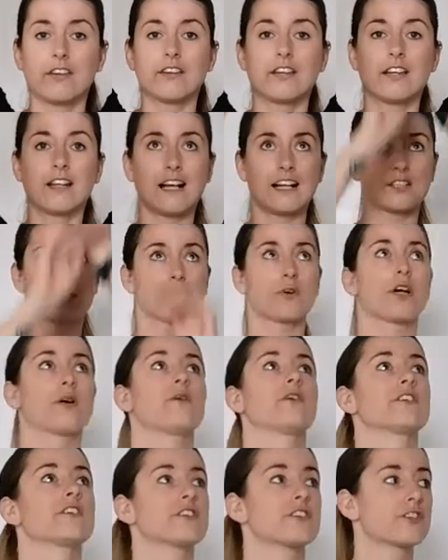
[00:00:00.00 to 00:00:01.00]
The last one I
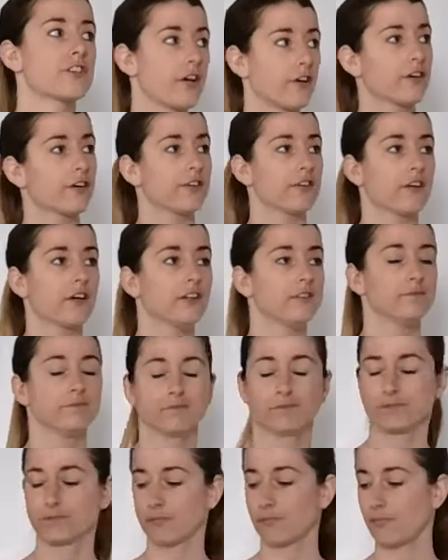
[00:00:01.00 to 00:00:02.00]
want to show you though
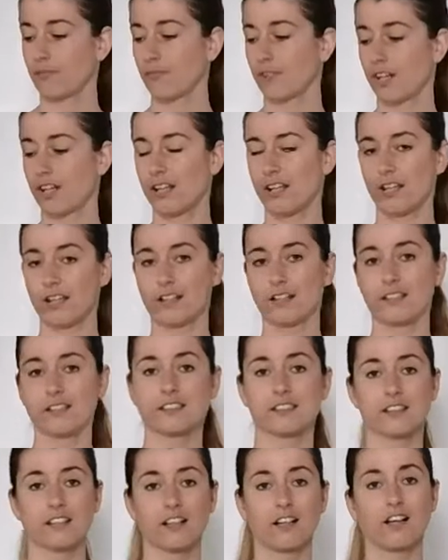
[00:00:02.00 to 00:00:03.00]

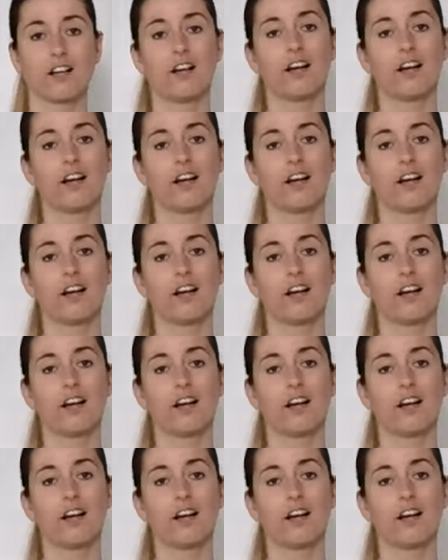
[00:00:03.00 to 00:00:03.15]
is